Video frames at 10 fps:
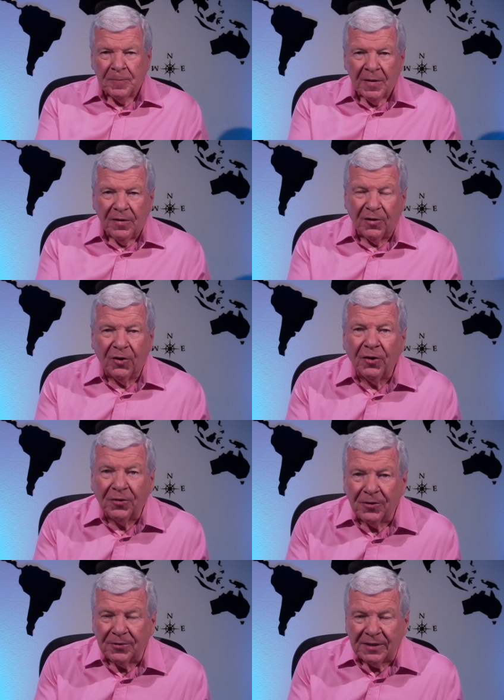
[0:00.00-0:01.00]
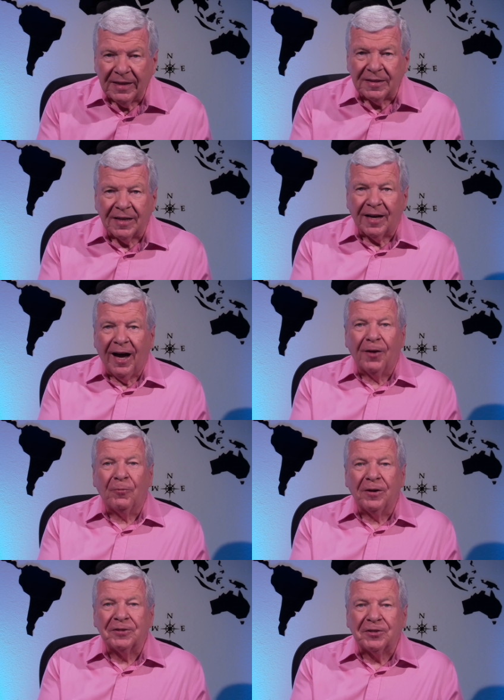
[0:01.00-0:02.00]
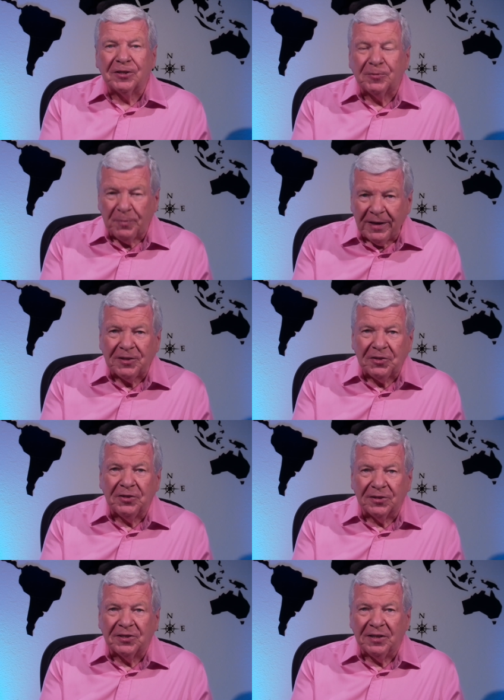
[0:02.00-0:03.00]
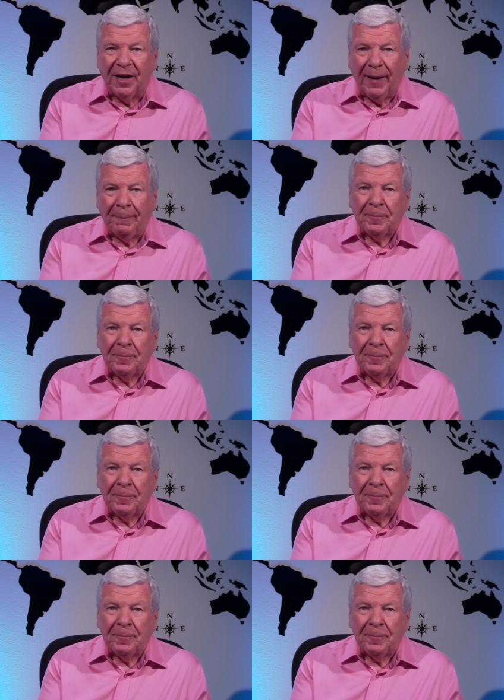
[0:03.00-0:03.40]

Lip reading: The good news is that God wants to speak to you today.